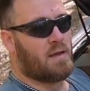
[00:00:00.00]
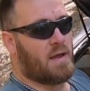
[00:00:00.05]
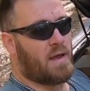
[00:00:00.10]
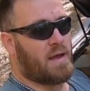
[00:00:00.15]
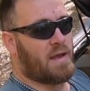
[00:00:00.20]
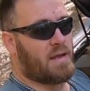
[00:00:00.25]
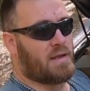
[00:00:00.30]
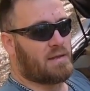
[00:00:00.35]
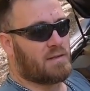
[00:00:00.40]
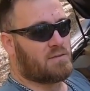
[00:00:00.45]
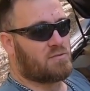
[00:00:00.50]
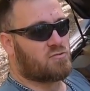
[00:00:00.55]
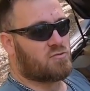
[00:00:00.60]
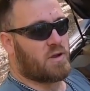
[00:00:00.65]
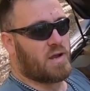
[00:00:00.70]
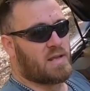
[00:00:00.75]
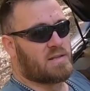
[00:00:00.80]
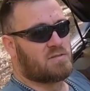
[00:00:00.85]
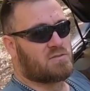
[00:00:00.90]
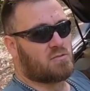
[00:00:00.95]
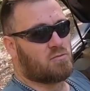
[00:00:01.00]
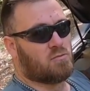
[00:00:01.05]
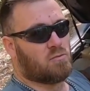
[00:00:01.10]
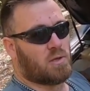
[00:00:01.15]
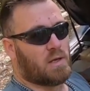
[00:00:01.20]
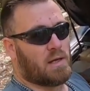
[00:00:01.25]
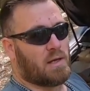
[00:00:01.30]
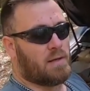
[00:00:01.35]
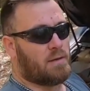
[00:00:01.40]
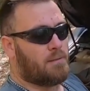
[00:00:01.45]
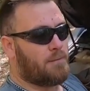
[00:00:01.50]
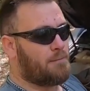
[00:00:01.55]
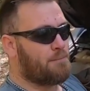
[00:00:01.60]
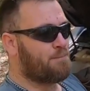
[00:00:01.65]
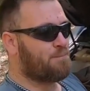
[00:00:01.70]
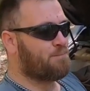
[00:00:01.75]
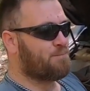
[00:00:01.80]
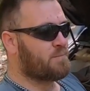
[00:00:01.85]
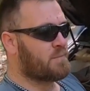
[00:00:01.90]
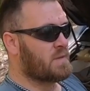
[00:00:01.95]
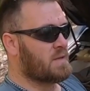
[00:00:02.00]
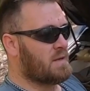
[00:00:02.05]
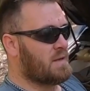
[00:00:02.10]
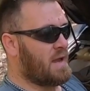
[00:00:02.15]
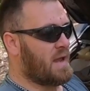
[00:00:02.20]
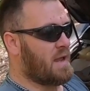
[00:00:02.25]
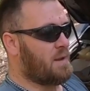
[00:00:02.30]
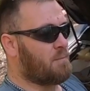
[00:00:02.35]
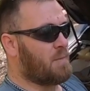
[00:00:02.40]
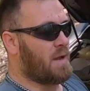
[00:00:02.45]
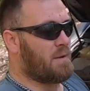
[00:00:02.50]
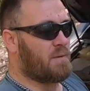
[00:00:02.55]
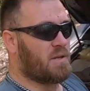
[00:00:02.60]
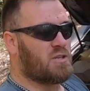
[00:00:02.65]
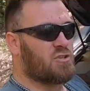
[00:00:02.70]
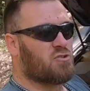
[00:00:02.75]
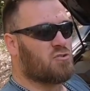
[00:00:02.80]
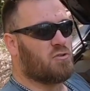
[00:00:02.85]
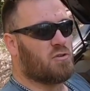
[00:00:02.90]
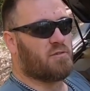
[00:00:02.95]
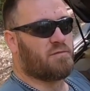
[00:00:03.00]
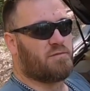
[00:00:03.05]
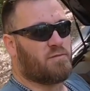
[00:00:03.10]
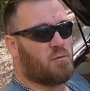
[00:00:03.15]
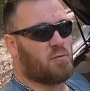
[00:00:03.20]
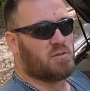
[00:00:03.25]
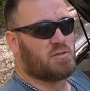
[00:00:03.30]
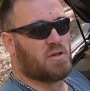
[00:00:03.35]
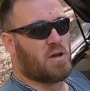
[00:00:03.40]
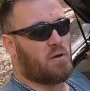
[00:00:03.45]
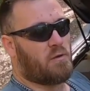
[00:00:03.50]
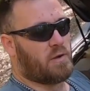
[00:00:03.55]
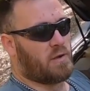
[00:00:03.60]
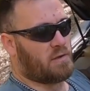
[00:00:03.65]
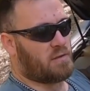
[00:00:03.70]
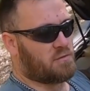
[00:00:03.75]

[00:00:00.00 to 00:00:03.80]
a transcooler and maybe tune it for towing.